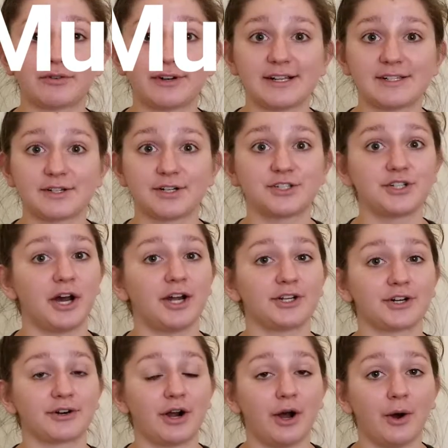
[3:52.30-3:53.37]
research on
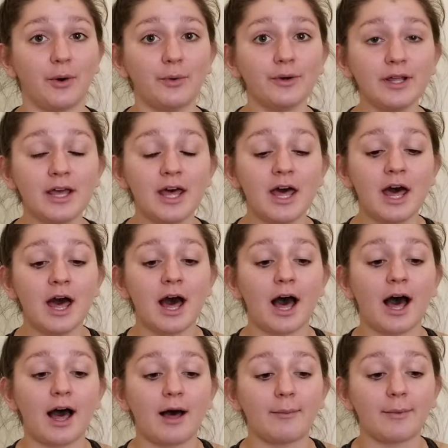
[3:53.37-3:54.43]
your own,
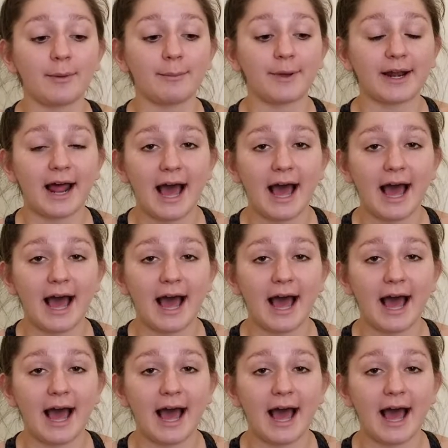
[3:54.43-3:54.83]
but